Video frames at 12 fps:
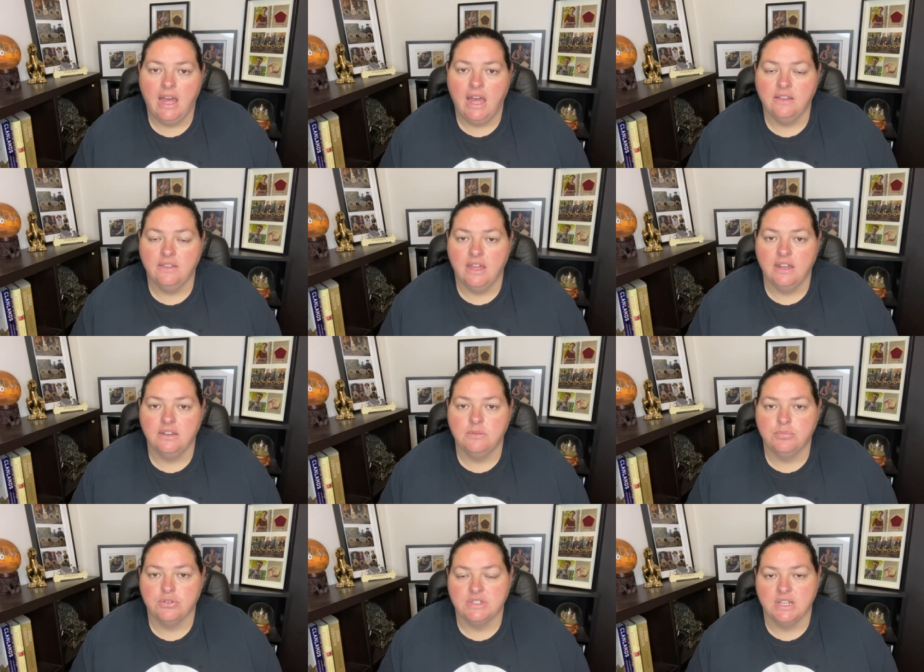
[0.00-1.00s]
and
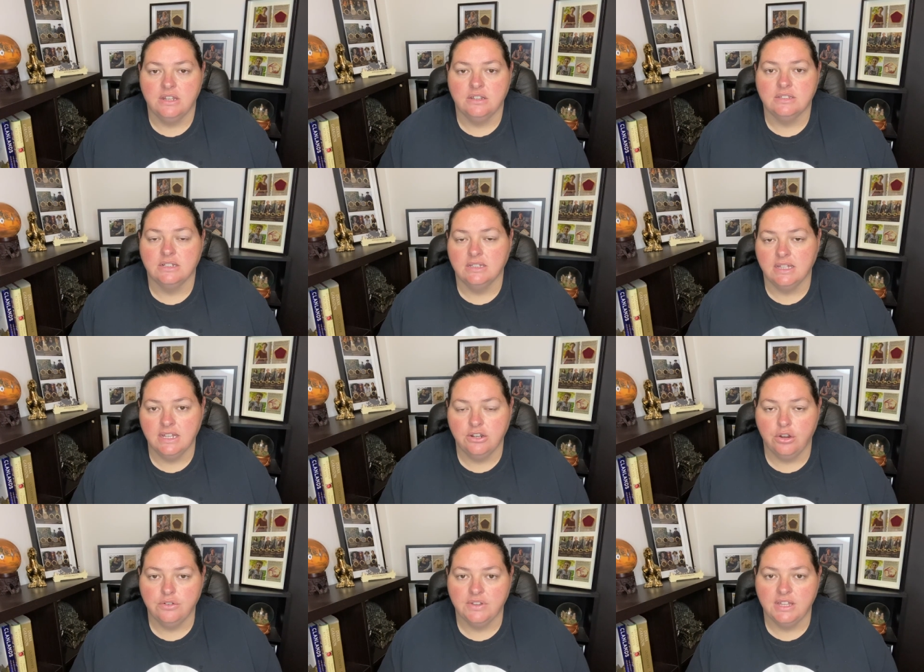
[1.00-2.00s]
then proceeded to lean
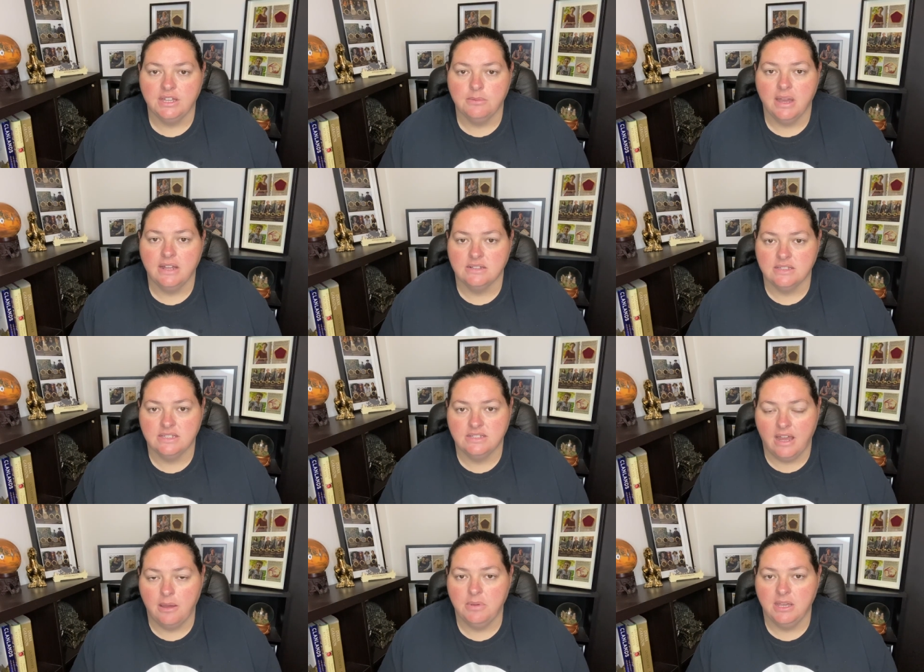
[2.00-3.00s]
over him and
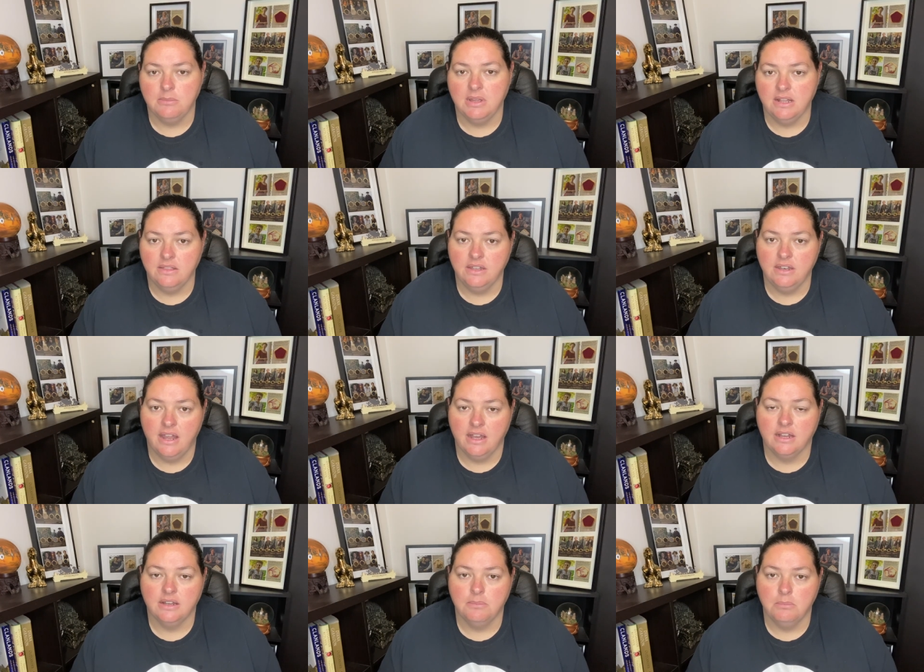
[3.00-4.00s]
stab him in the
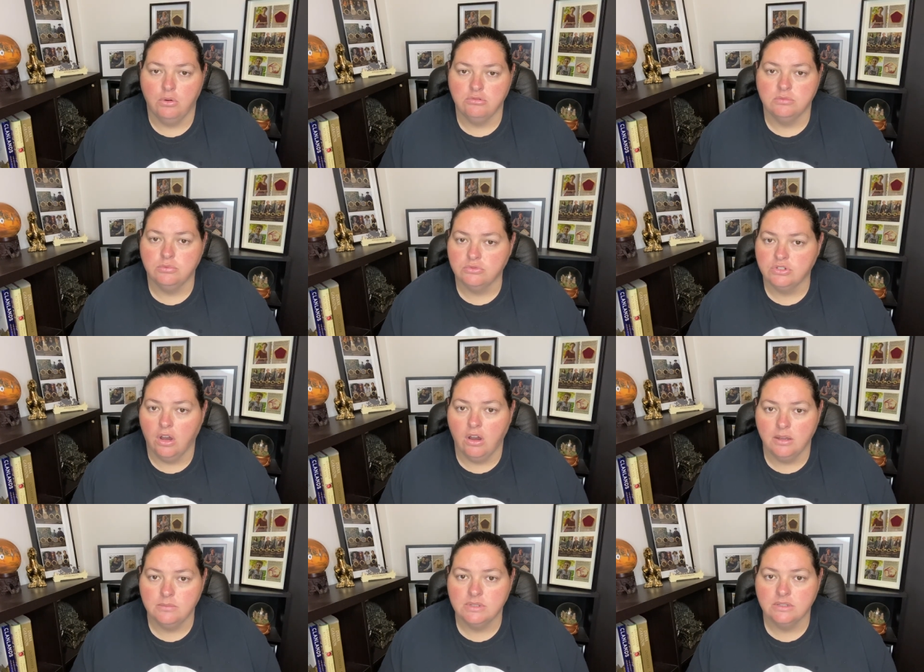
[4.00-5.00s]
neck multiple
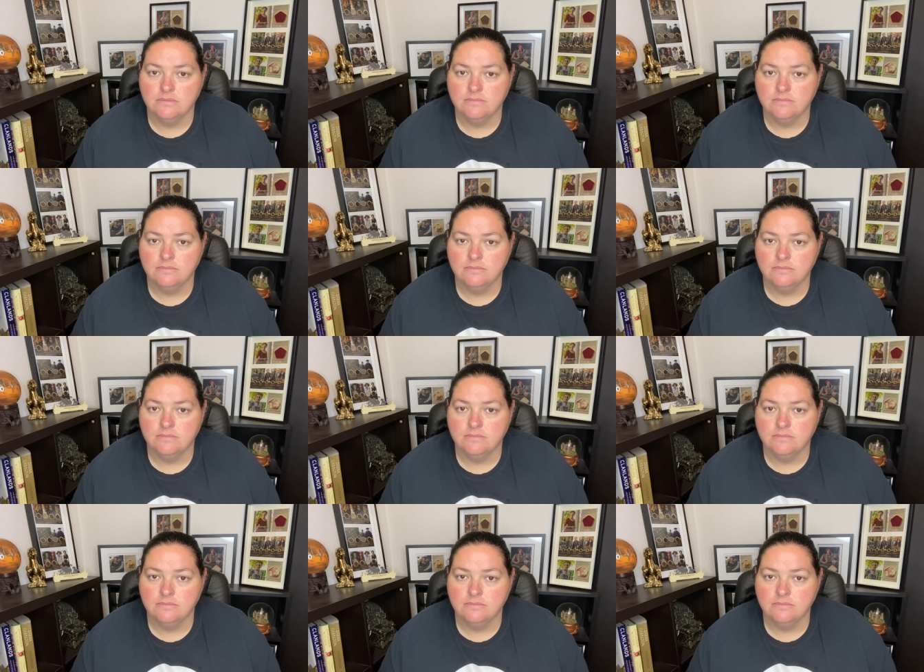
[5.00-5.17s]
times.